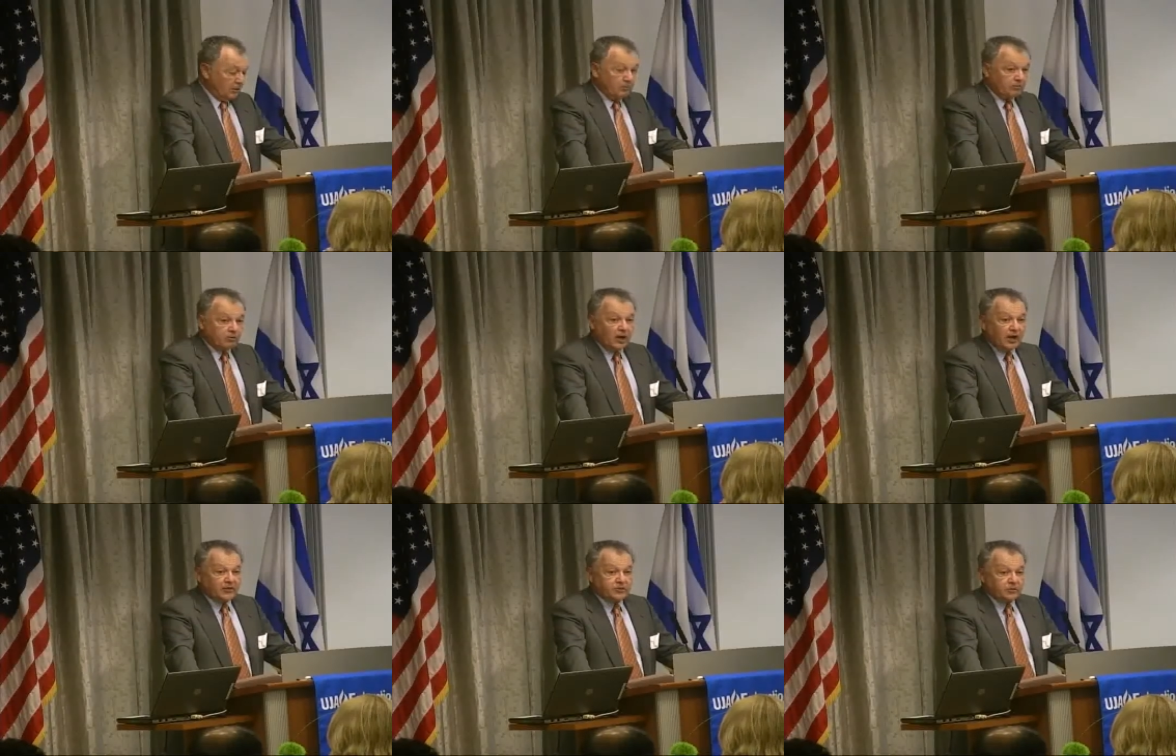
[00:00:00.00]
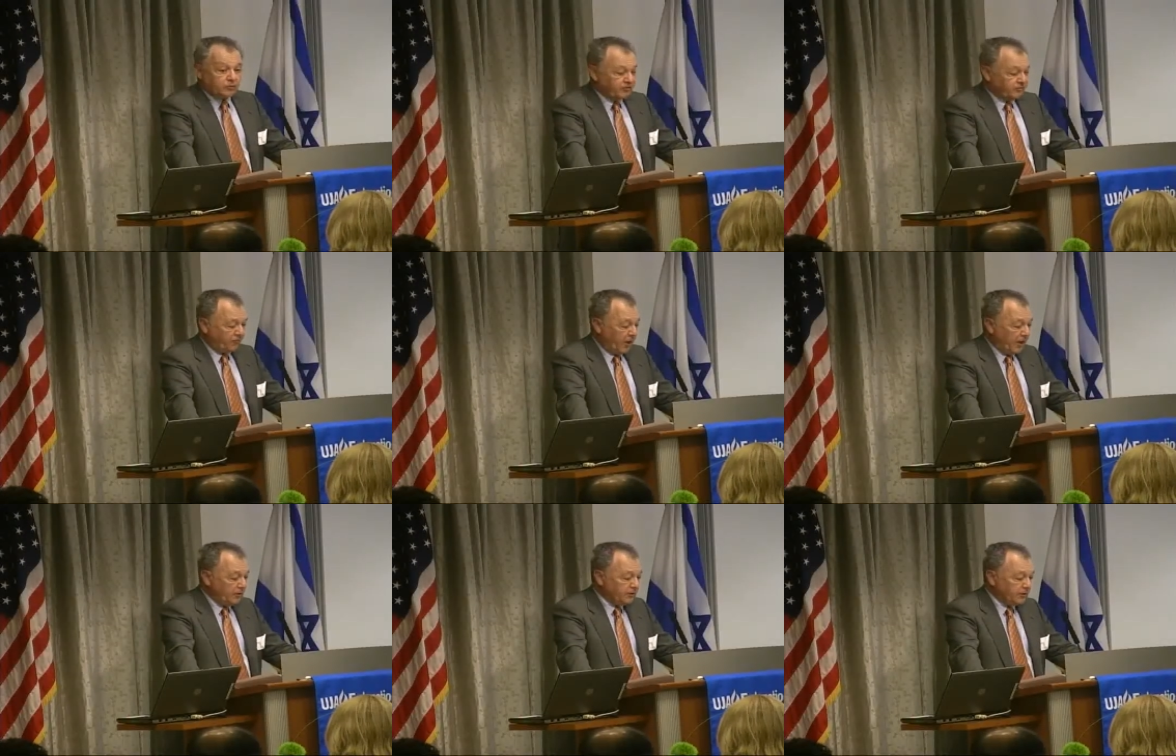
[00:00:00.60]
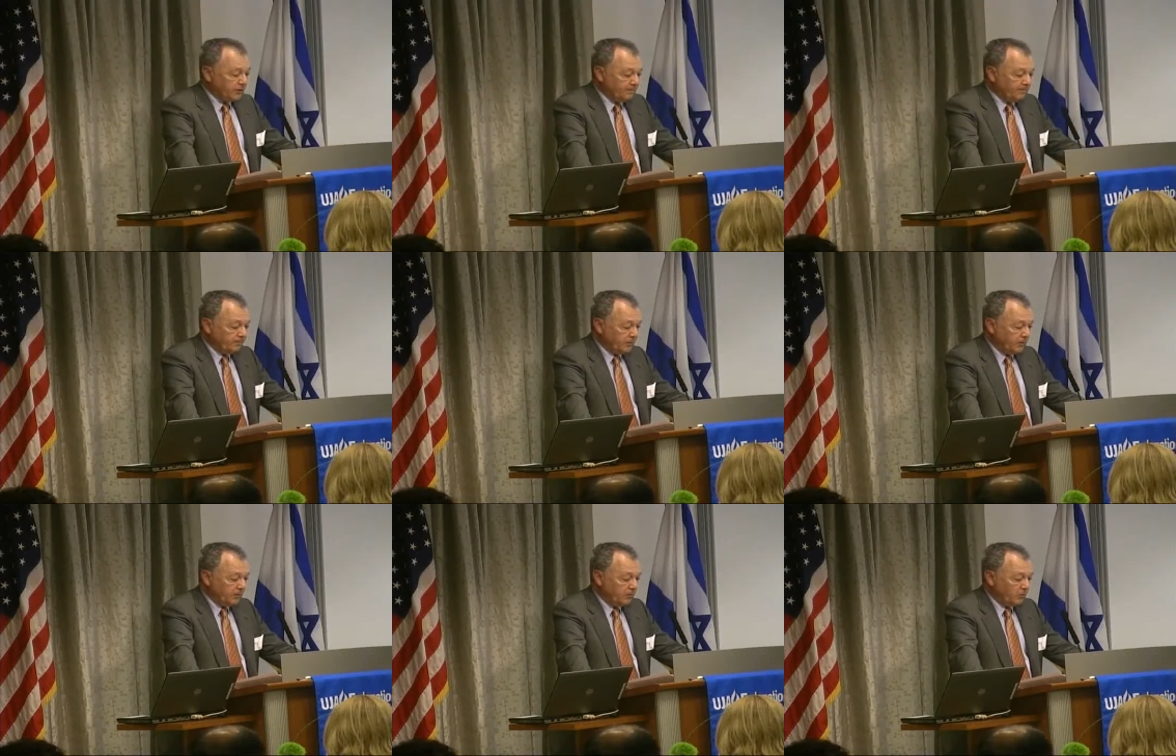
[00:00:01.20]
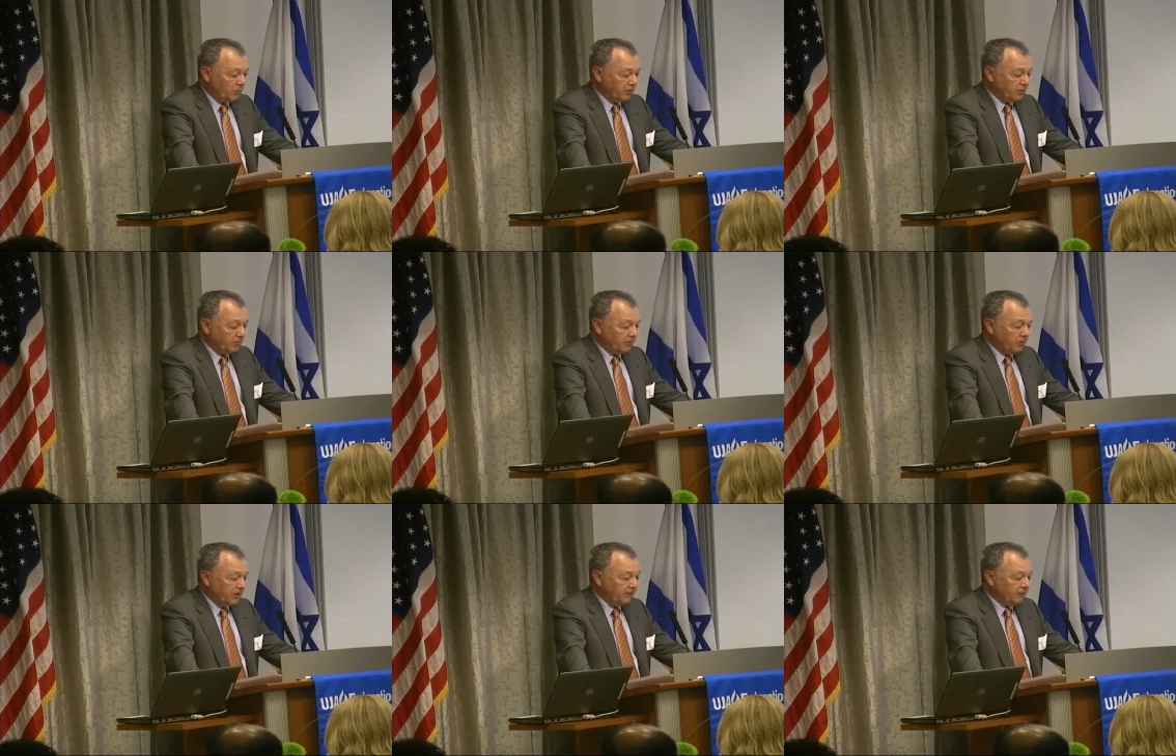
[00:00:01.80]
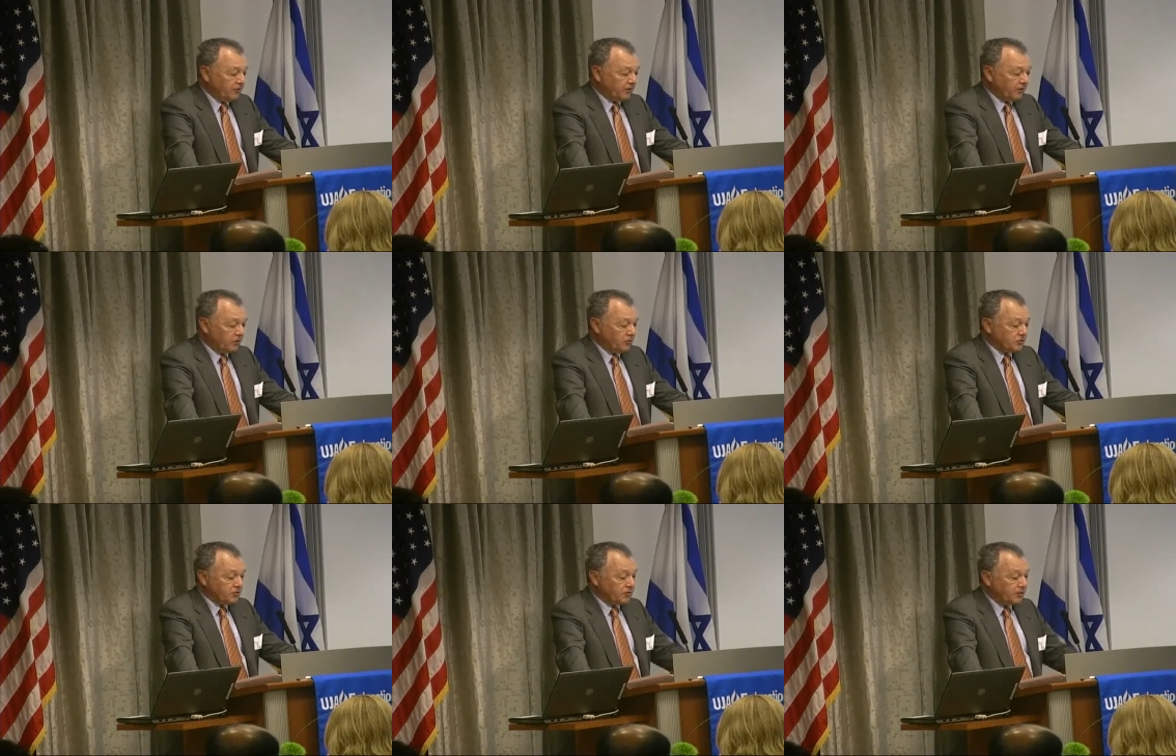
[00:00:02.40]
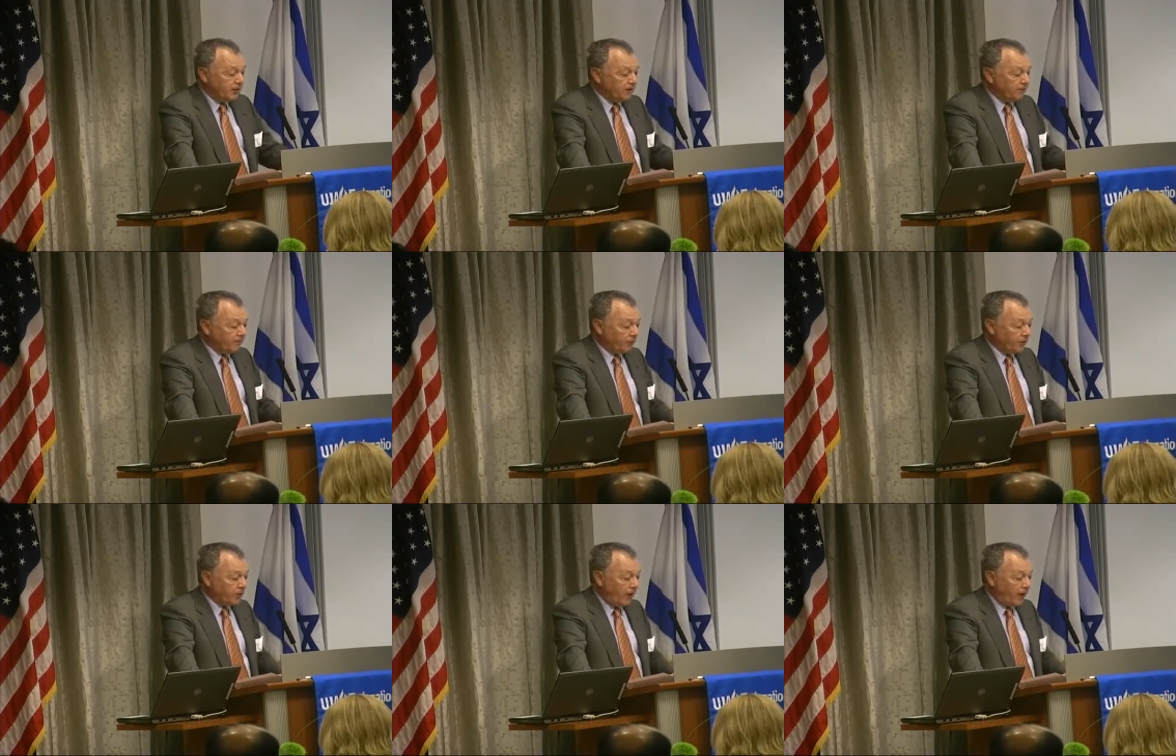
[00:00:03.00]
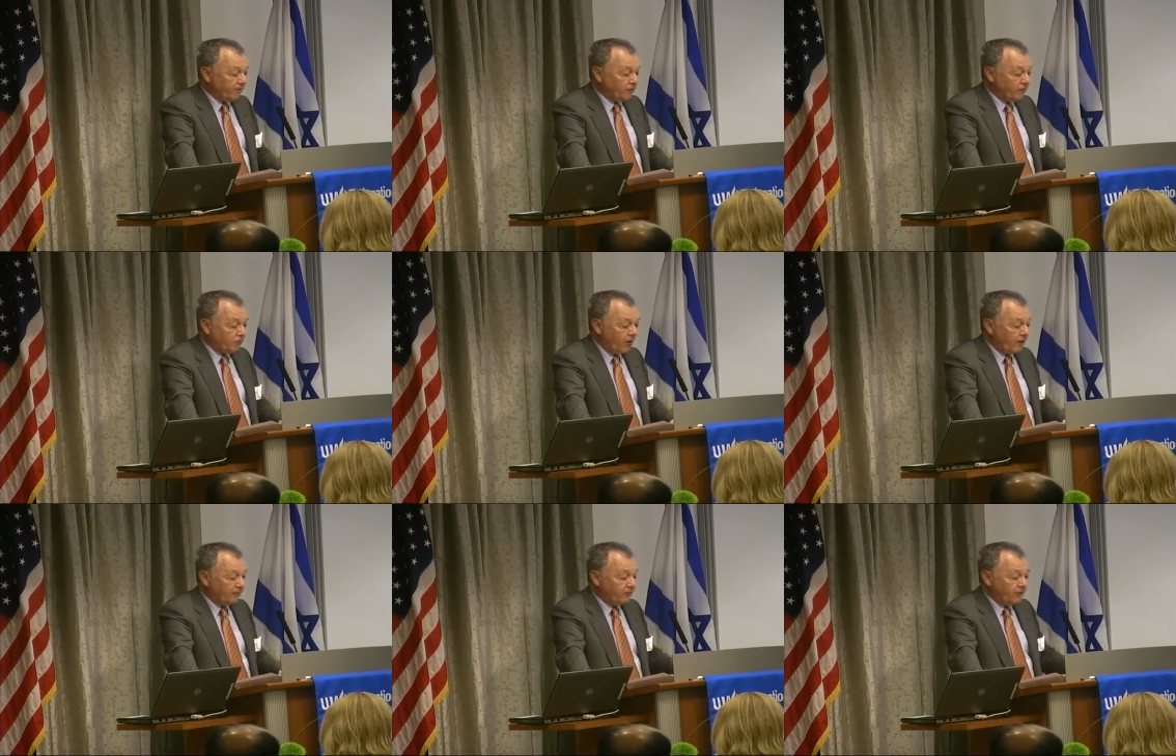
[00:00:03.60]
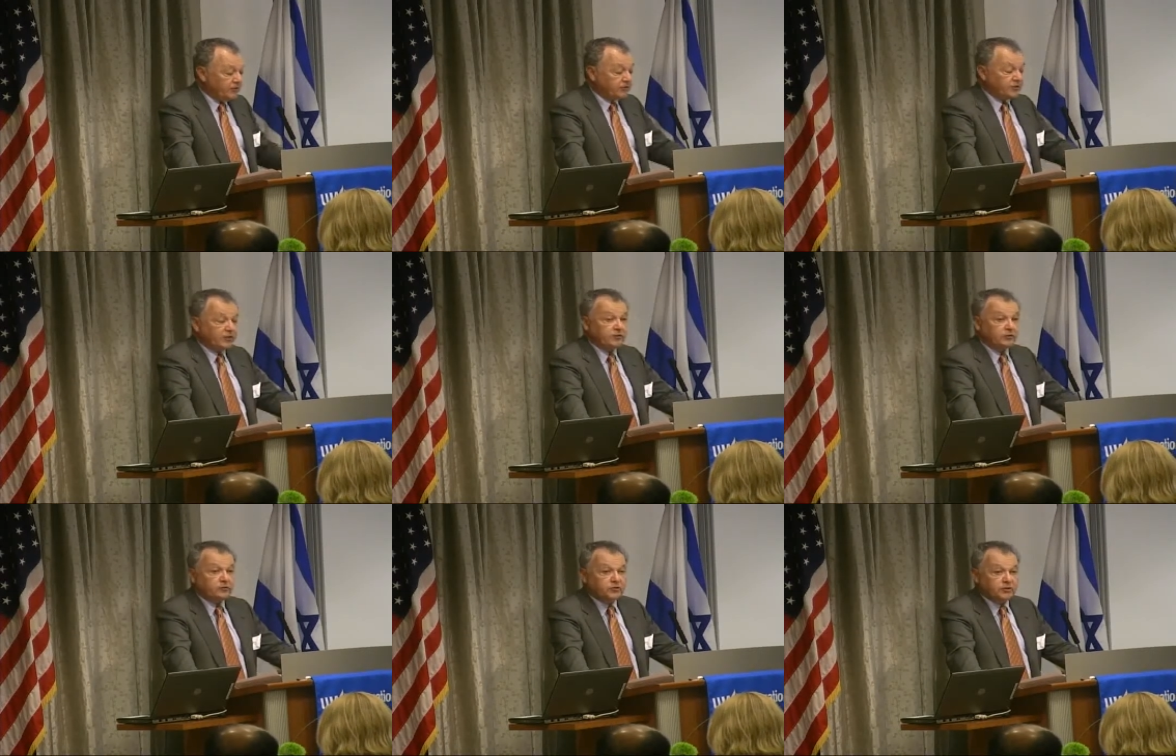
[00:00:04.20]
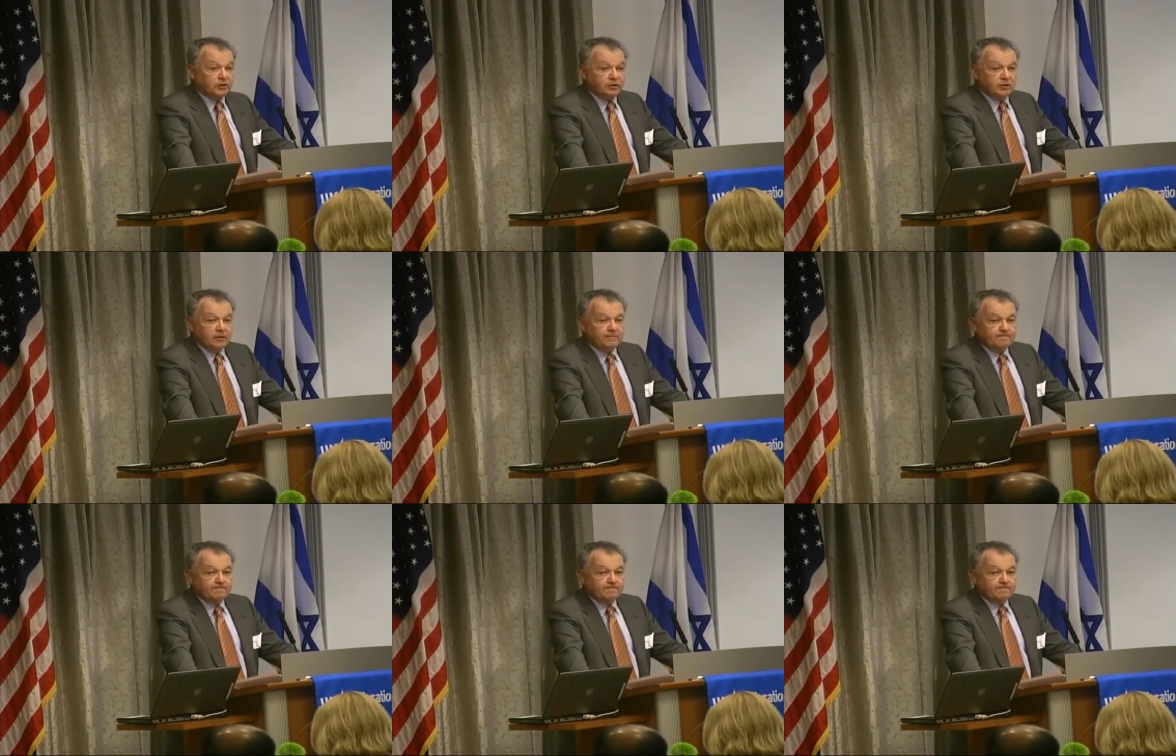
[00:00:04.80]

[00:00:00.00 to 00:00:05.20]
Plaza was founded with the belief that there was a need for a not-for-profit institution